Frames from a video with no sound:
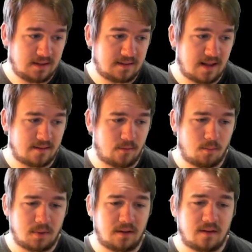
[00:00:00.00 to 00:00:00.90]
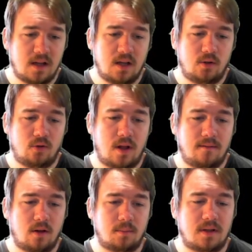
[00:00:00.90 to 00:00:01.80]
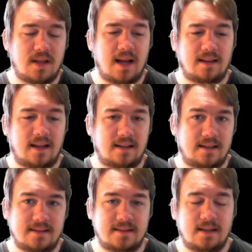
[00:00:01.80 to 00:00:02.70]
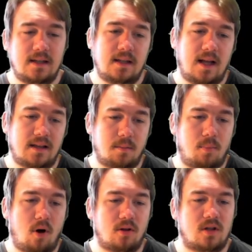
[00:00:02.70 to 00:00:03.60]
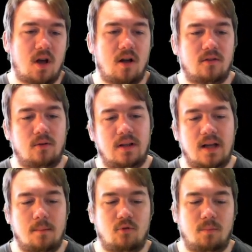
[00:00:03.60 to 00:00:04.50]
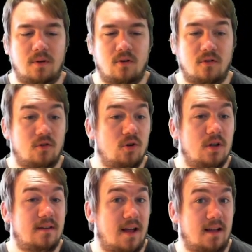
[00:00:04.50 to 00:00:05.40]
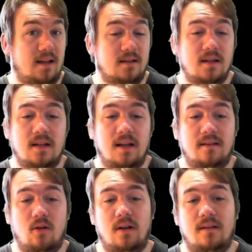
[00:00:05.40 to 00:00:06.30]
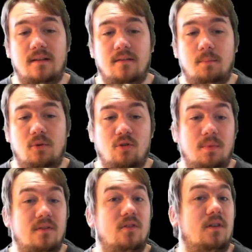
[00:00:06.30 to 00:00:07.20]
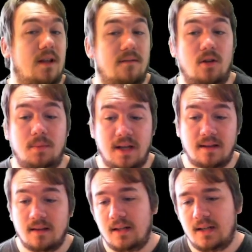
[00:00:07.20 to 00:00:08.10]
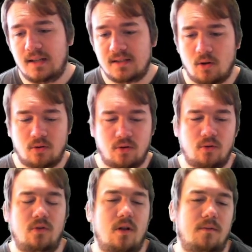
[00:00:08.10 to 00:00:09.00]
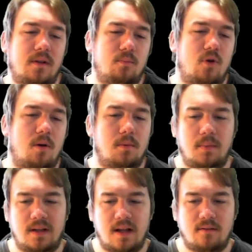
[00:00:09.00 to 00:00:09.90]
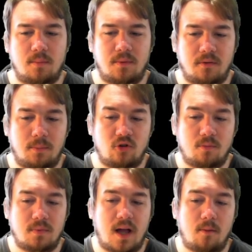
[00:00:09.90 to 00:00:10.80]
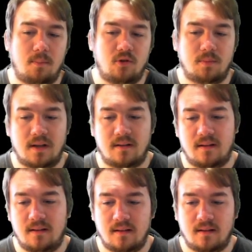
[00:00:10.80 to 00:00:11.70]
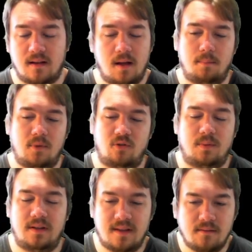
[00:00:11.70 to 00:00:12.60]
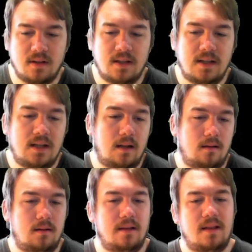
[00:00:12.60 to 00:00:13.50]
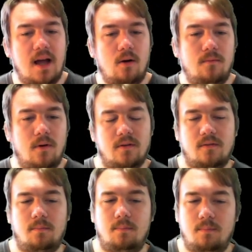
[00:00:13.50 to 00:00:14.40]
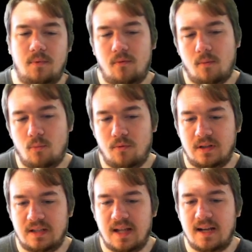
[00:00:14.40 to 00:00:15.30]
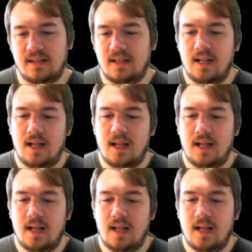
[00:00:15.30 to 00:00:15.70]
kinds of openings. You develop the knight like this, and the pawn can't really capture because the rook is hanging as long as this bishop is not developed yet. So to solve this problem, he develops his bishop now. Bishop takes bishop d7, and now first before moving the knight,